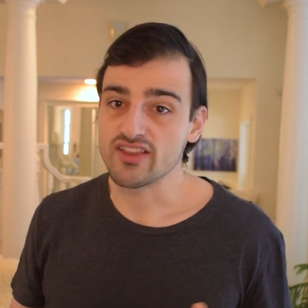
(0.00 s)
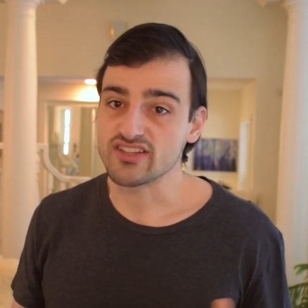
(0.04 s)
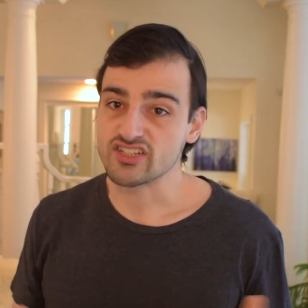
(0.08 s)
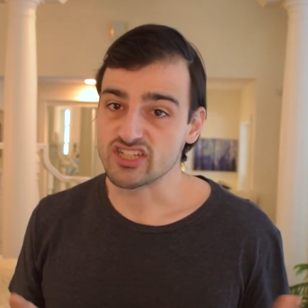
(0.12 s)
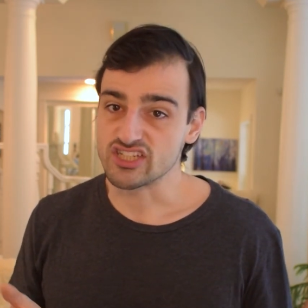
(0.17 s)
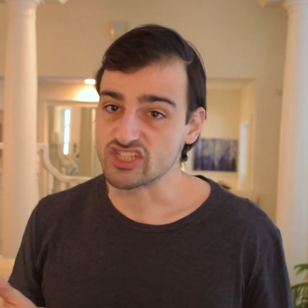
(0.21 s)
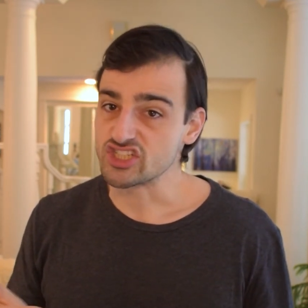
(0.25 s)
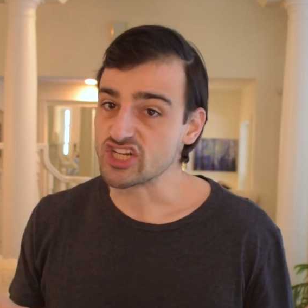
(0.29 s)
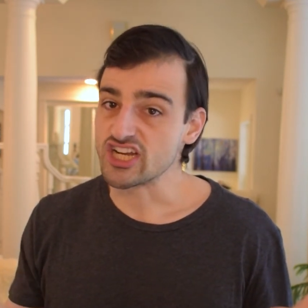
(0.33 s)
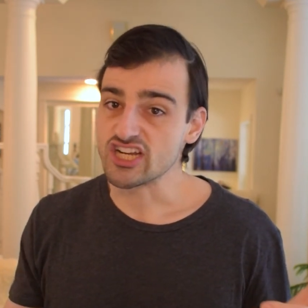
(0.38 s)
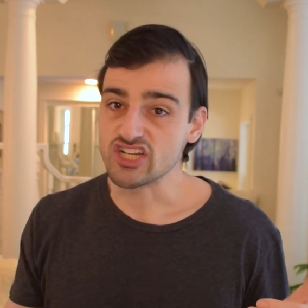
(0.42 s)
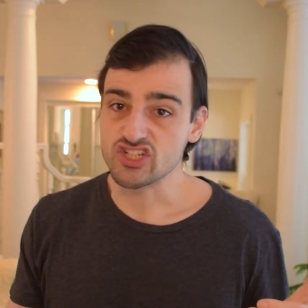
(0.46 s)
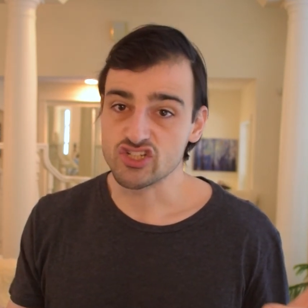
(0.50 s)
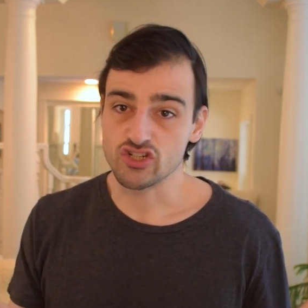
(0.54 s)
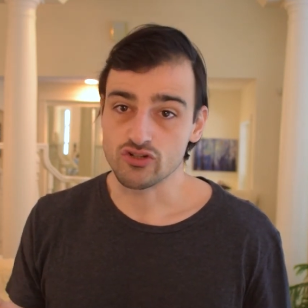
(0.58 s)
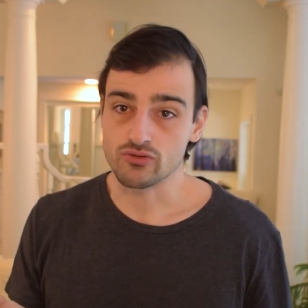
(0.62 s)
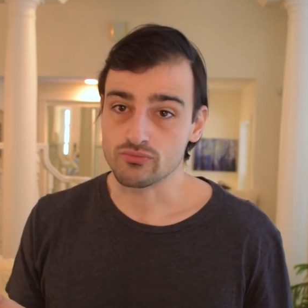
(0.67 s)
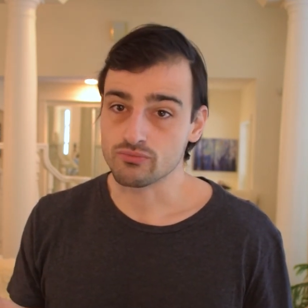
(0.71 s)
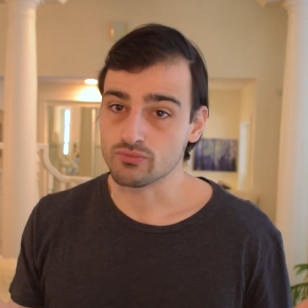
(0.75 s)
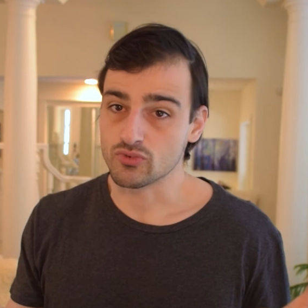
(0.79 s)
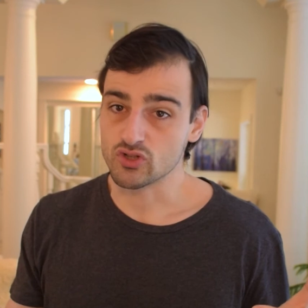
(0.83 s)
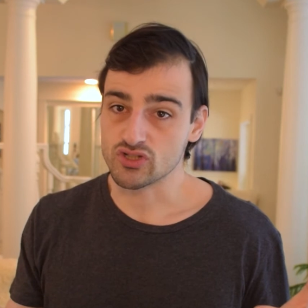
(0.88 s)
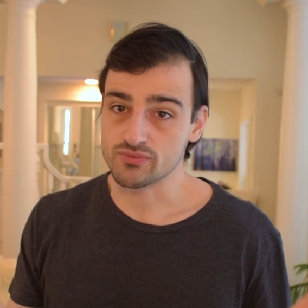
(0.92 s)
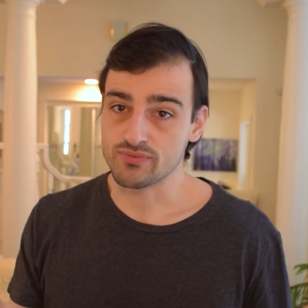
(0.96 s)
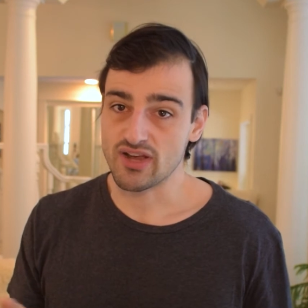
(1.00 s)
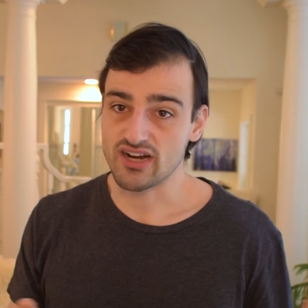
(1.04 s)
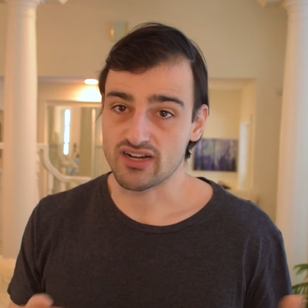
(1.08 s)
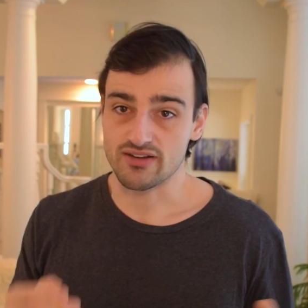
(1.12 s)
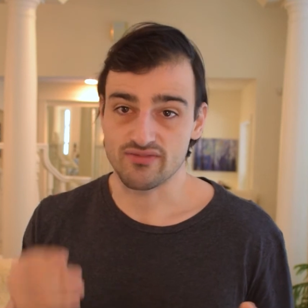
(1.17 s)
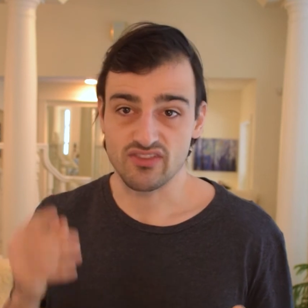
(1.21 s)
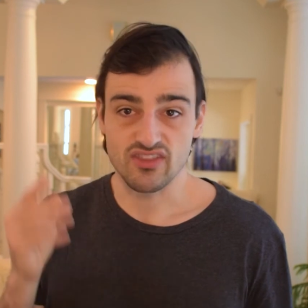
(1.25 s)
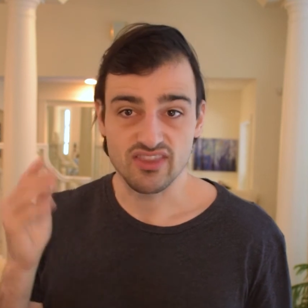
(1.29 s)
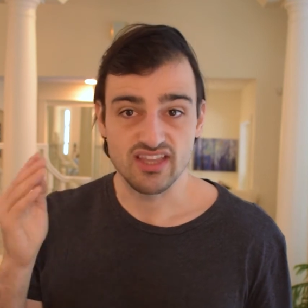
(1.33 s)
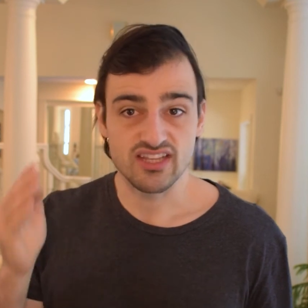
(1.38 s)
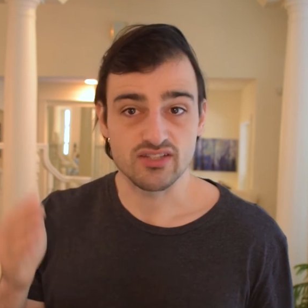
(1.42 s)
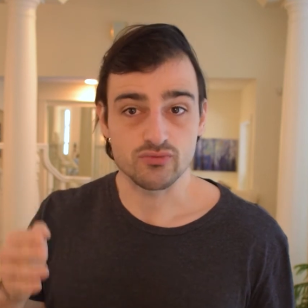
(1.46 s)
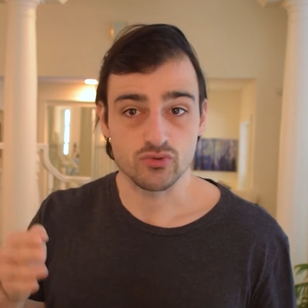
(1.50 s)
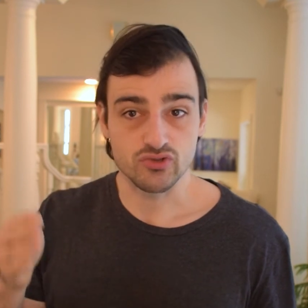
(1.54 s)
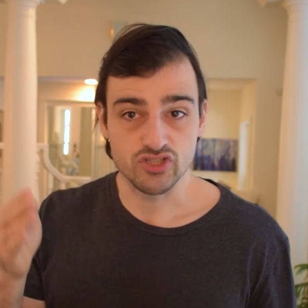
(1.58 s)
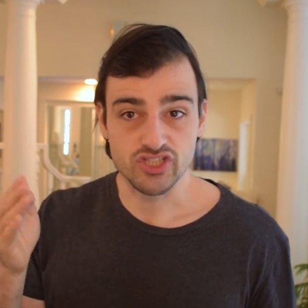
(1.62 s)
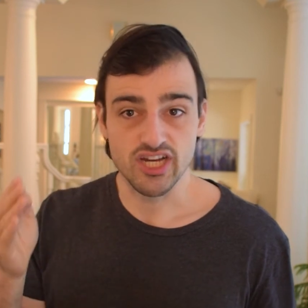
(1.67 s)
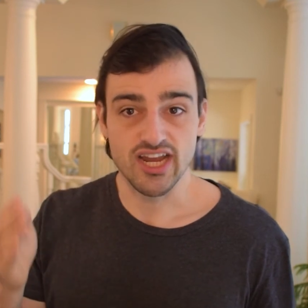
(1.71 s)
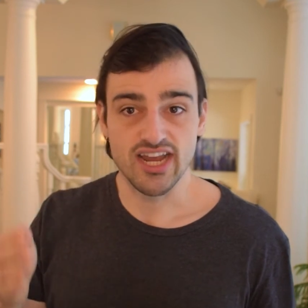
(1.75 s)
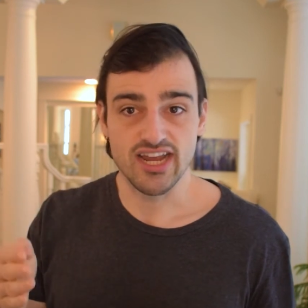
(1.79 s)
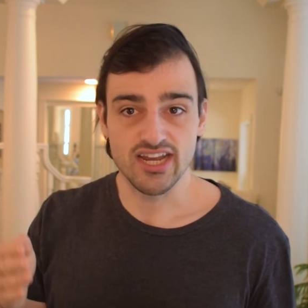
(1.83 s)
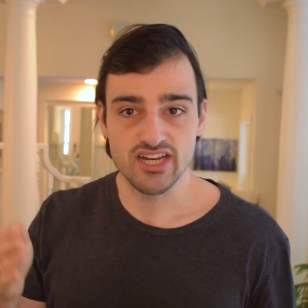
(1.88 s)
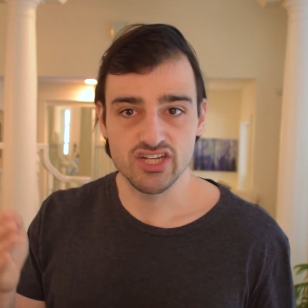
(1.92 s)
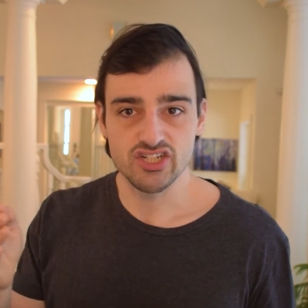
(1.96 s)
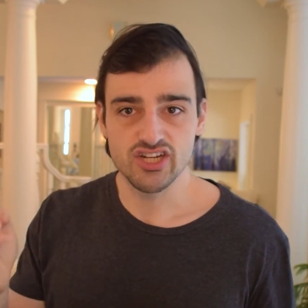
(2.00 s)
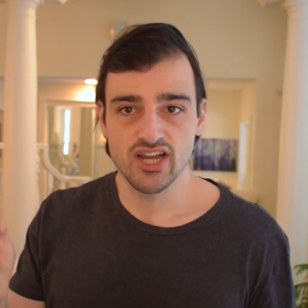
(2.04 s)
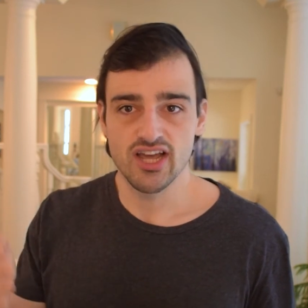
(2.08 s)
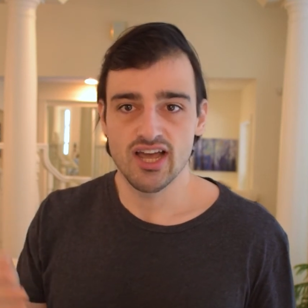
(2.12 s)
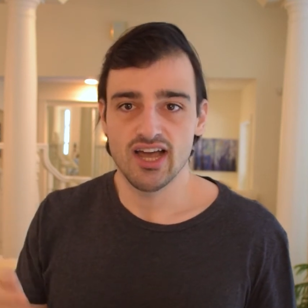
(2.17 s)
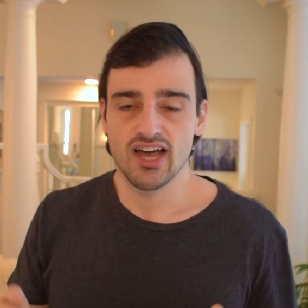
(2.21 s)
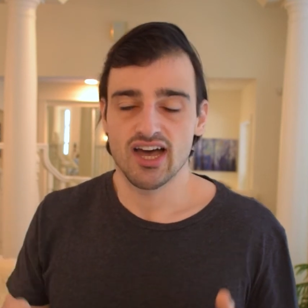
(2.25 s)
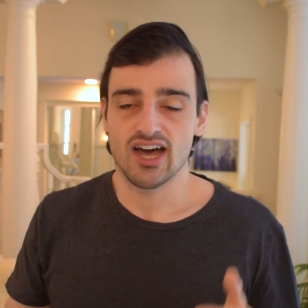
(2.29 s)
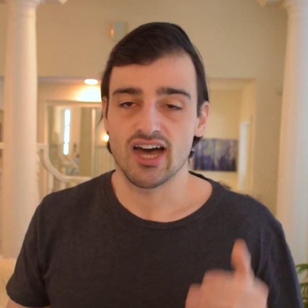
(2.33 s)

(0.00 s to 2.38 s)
It's going to change your perspective, and things will change.